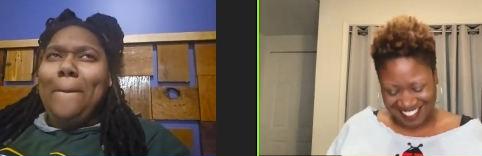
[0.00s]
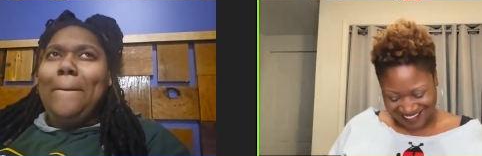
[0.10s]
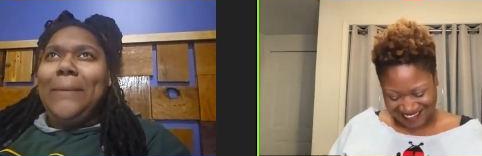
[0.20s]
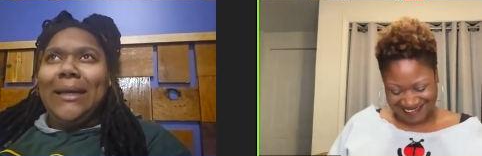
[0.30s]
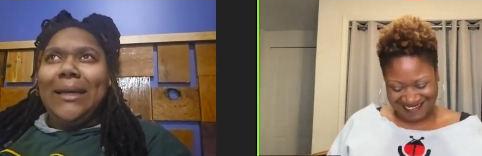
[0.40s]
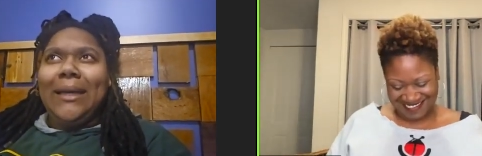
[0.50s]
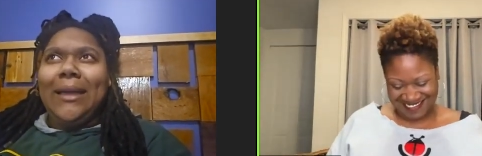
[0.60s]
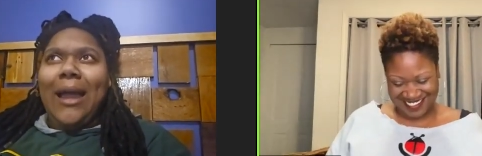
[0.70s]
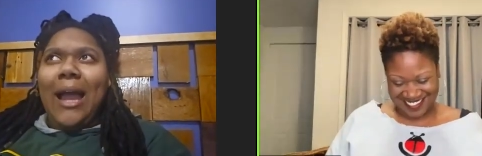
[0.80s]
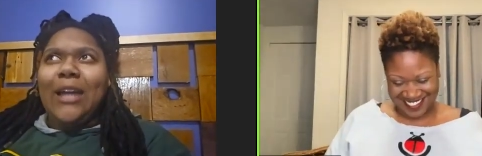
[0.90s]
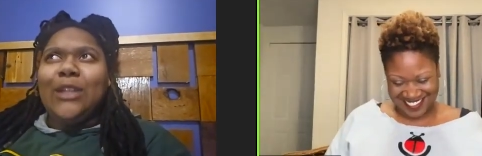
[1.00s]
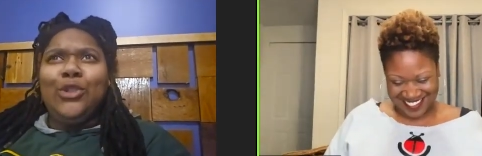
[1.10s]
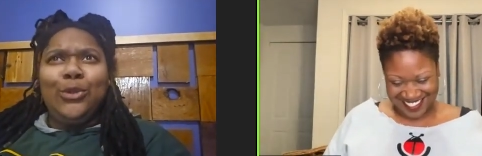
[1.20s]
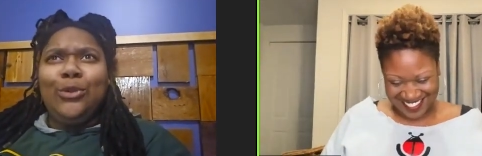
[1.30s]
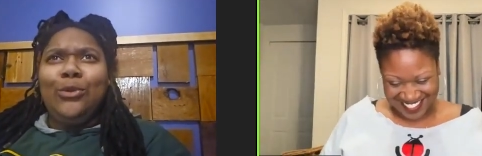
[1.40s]
Speaker 1: but I
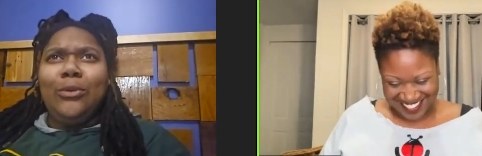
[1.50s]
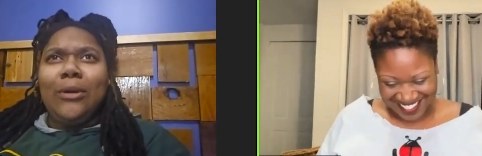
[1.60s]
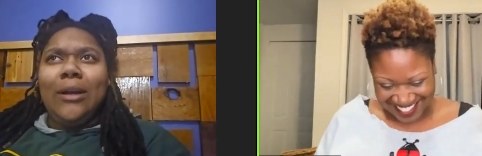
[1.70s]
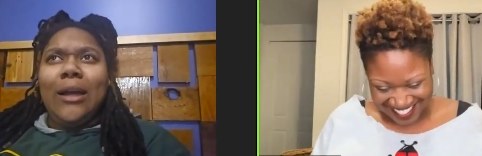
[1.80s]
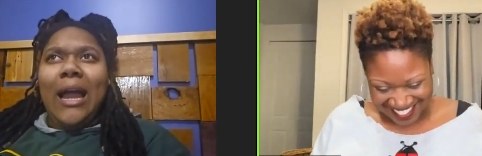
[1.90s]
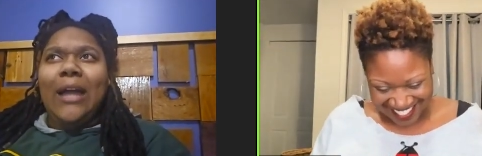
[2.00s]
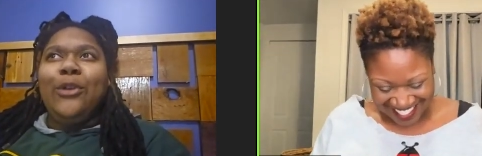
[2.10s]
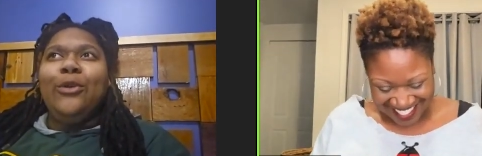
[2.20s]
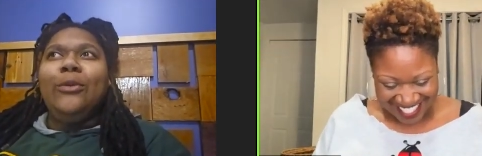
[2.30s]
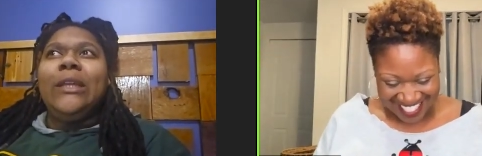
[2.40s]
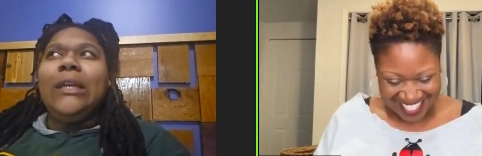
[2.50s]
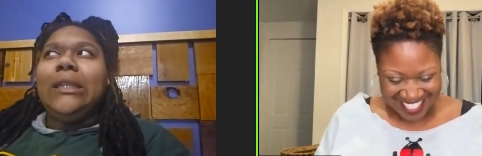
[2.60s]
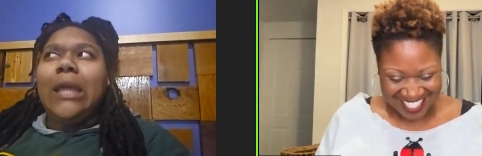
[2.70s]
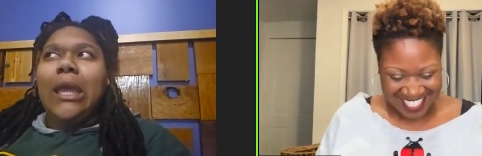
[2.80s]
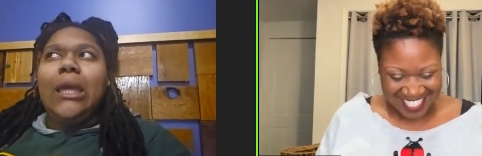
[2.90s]
do I do
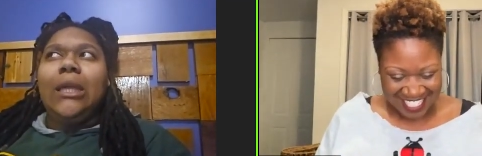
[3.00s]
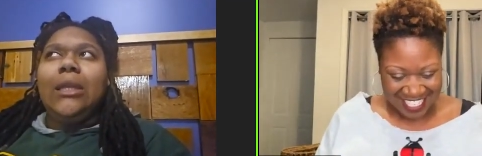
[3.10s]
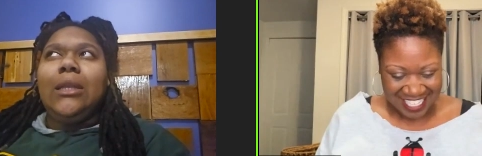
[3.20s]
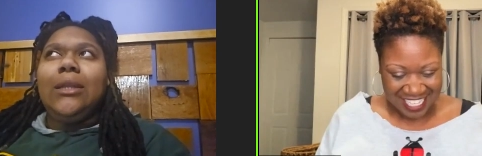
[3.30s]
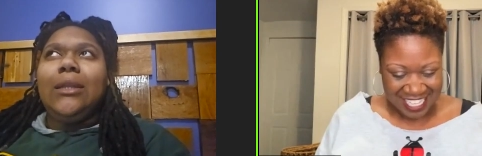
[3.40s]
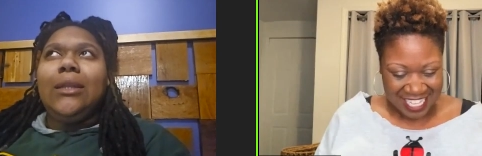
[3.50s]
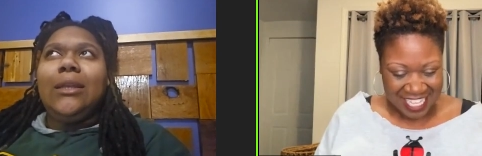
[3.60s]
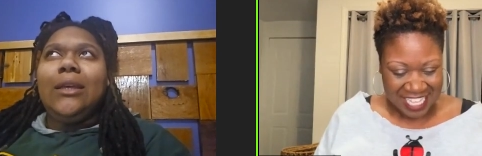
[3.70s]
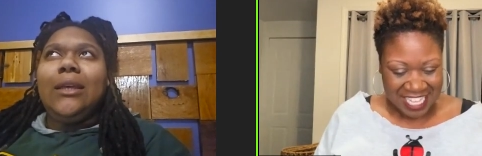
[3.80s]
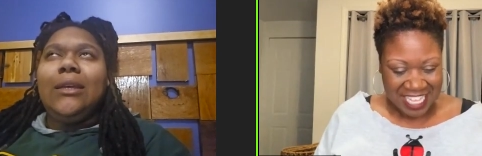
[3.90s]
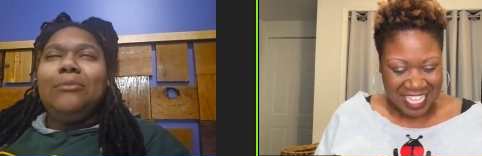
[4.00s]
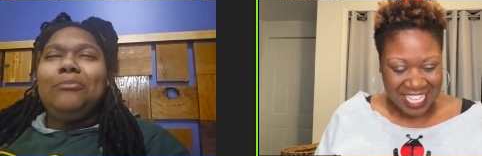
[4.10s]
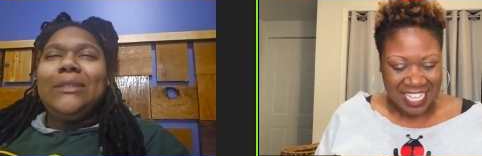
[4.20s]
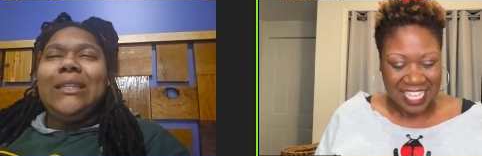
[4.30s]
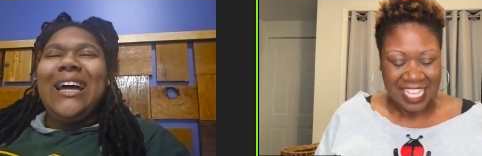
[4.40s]
think that
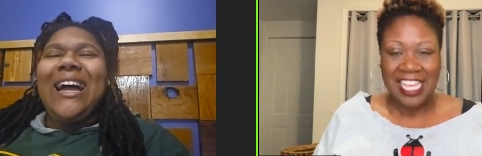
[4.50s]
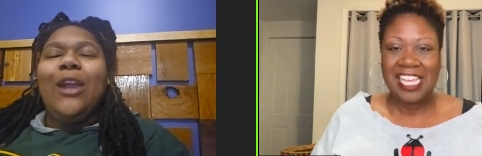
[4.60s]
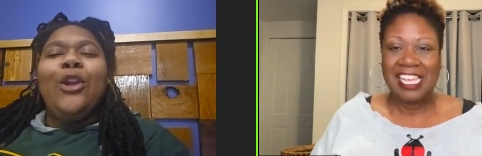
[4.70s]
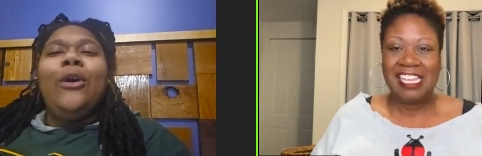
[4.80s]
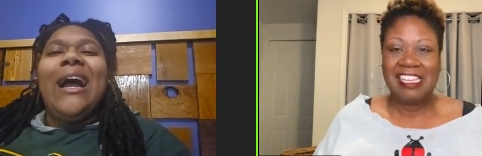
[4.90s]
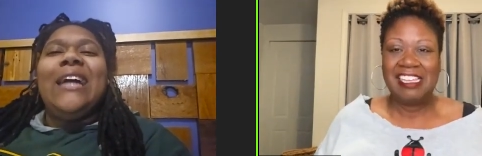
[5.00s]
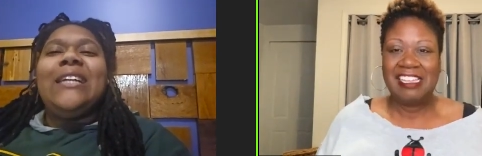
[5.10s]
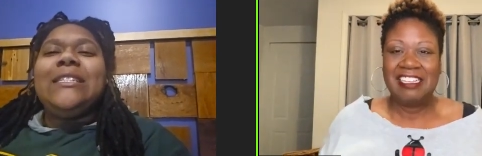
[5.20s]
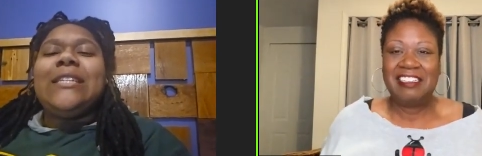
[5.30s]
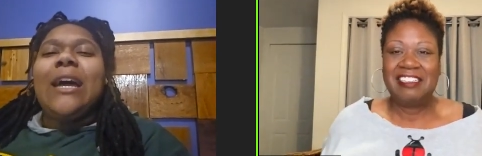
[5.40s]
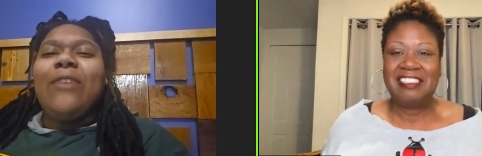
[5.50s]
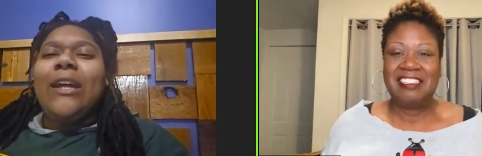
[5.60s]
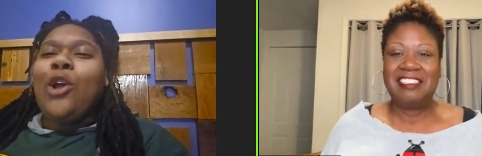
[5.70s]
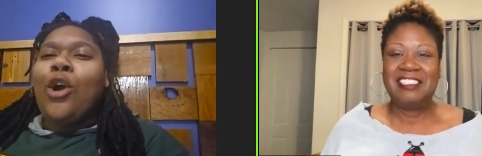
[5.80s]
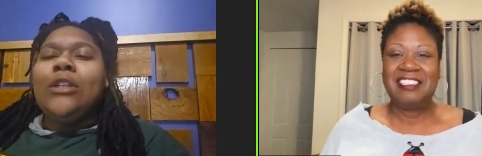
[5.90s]
I don't know. I just
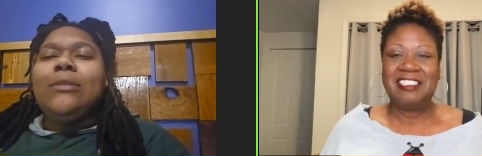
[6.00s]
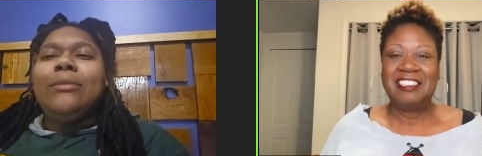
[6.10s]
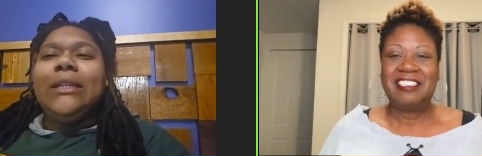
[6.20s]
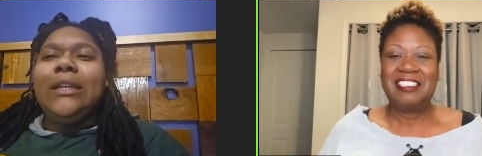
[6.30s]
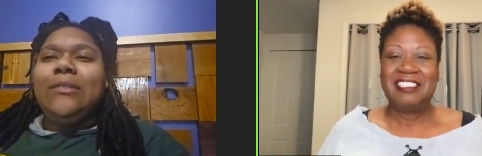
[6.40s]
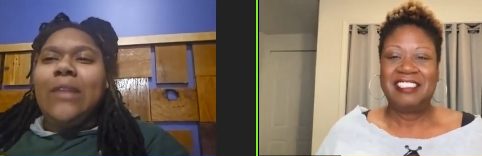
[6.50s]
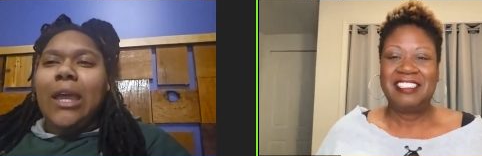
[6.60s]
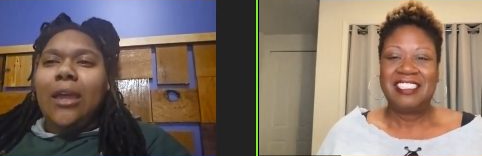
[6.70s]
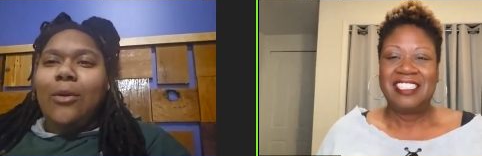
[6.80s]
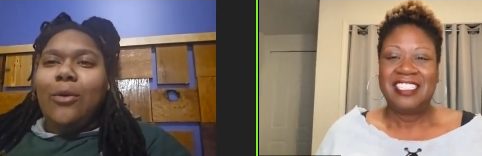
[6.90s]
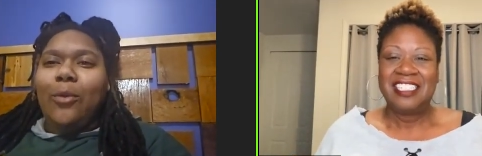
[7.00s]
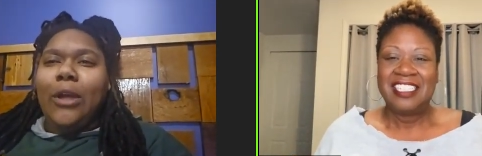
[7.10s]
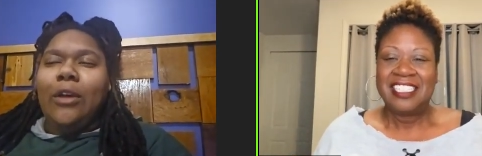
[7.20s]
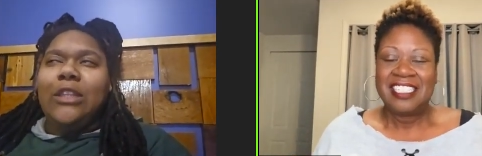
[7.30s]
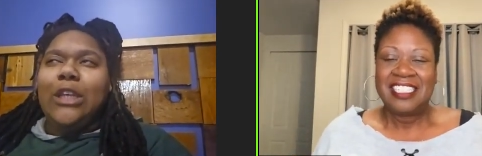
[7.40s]
find it hard to believe that
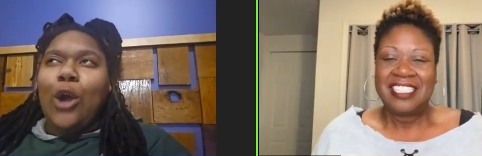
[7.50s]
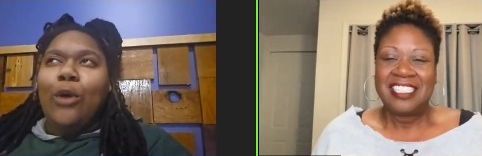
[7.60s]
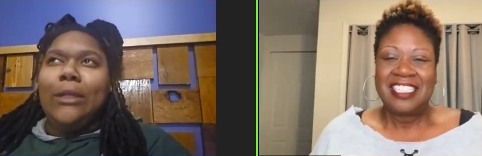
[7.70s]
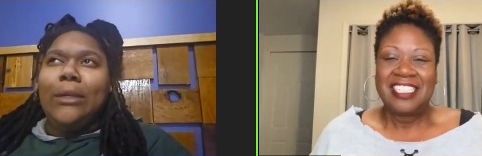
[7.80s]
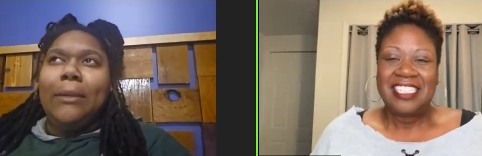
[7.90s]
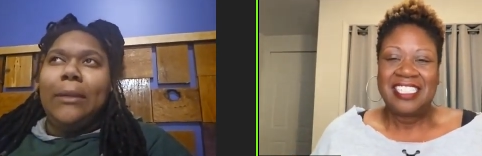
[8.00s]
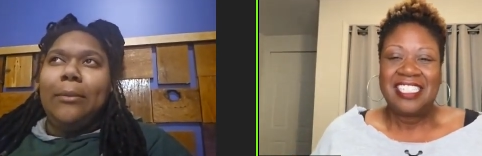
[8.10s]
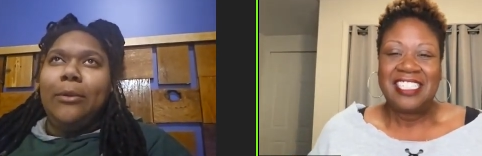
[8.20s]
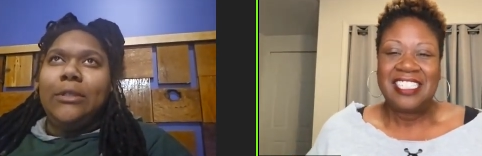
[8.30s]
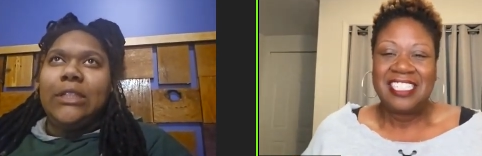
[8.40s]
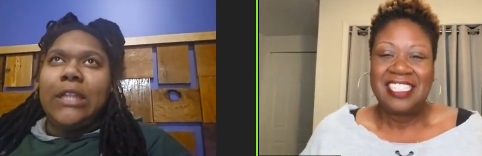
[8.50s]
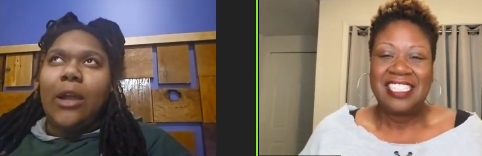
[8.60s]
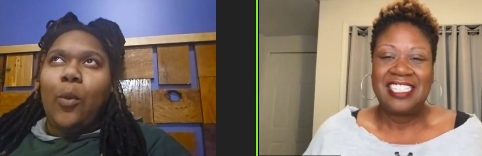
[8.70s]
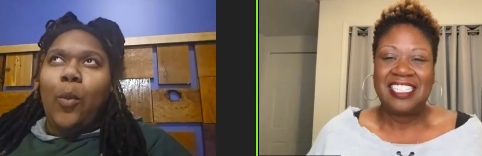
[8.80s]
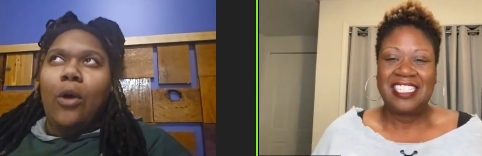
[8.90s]
we are the only people just
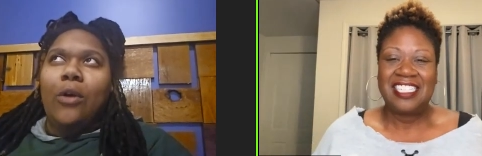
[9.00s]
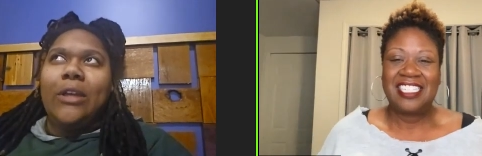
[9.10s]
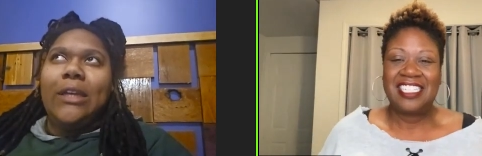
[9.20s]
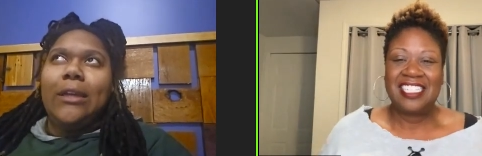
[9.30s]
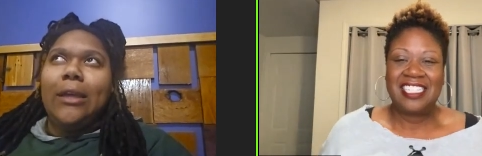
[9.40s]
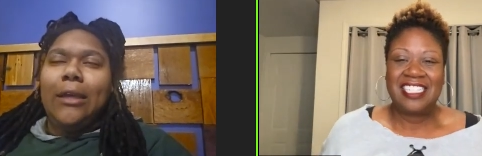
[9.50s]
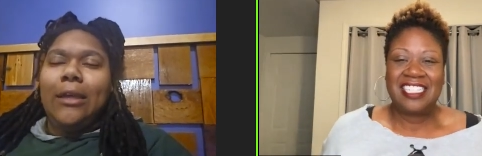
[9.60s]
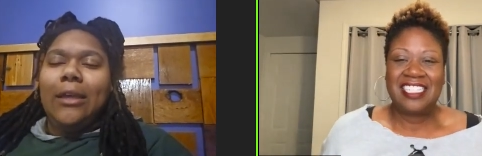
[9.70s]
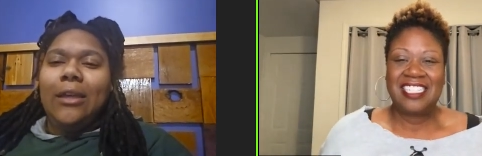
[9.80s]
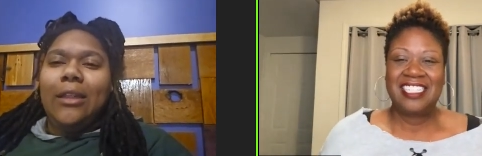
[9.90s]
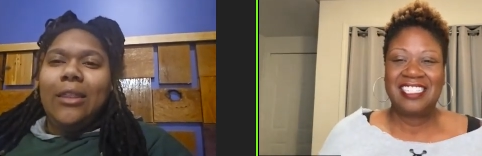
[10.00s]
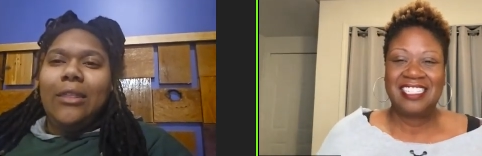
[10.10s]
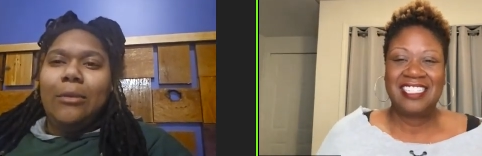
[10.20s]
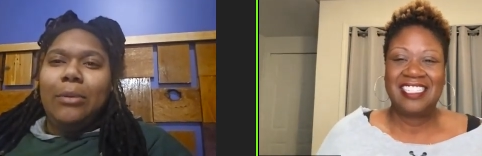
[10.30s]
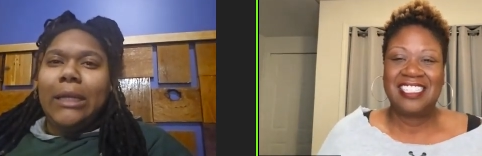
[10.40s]
like walking
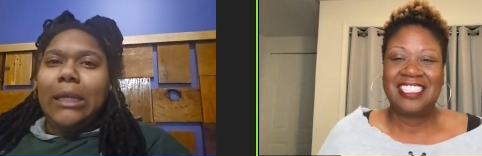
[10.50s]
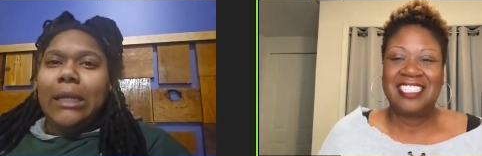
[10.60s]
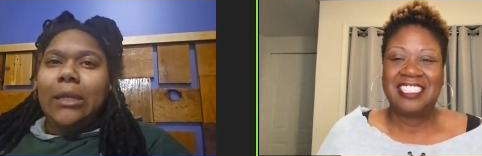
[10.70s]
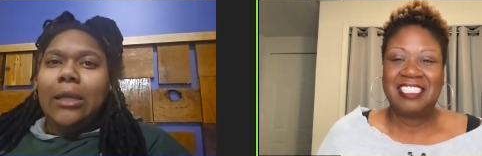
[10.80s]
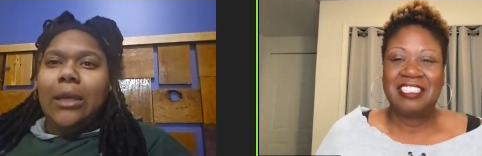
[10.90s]
the planet.